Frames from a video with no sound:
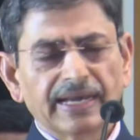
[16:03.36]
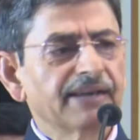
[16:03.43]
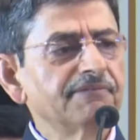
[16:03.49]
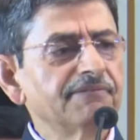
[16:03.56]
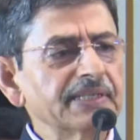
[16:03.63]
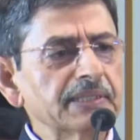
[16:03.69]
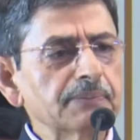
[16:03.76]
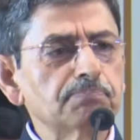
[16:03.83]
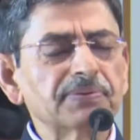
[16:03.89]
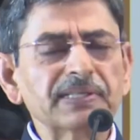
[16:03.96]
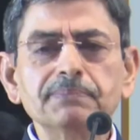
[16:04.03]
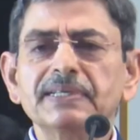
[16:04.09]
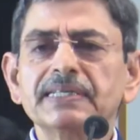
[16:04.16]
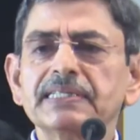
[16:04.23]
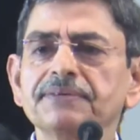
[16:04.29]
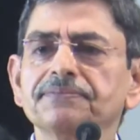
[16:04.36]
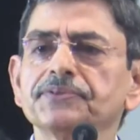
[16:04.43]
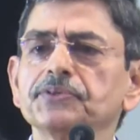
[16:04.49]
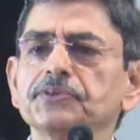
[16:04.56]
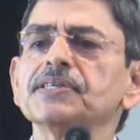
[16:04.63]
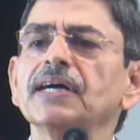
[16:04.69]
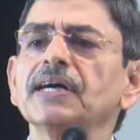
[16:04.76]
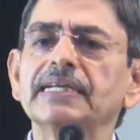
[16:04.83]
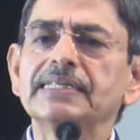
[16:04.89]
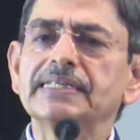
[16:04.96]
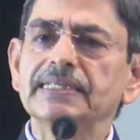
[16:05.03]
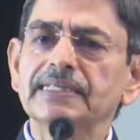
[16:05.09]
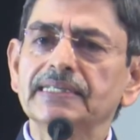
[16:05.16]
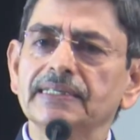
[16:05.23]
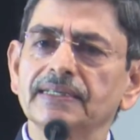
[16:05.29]
Every primitive
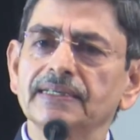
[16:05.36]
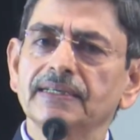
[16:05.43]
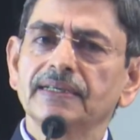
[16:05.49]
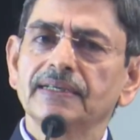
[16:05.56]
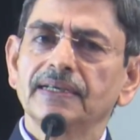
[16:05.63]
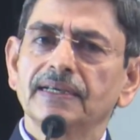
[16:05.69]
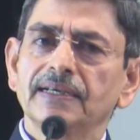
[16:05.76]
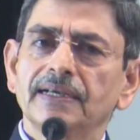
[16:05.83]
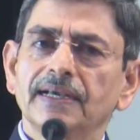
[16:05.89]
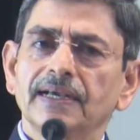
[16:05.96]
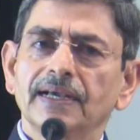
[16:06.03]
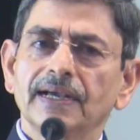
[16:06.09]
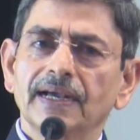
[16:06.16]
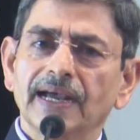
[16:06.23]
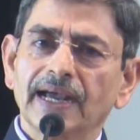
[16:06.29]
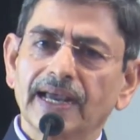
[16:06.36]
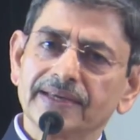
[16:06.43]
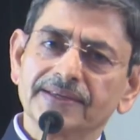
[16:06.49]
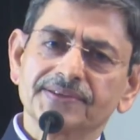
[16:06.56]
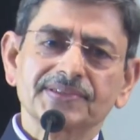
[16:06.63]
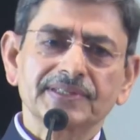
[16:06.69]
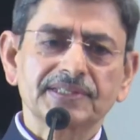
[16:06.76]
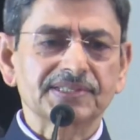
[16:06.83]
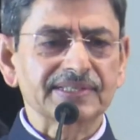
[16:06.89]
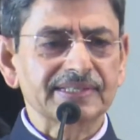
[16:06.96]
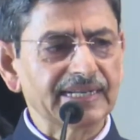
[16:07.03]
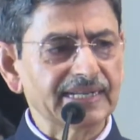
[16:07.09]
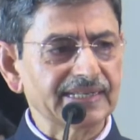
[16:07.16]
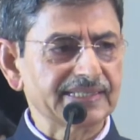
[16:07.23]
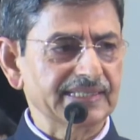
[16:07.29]
society has its
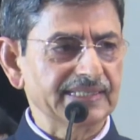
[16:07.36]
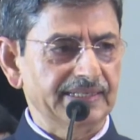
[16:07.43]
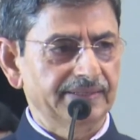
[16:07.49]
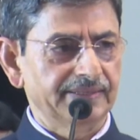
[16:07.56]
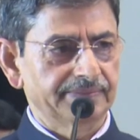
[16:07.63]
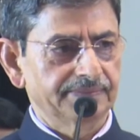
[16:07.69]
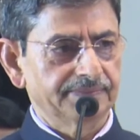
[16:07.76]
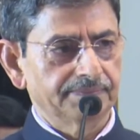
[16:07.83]
deity.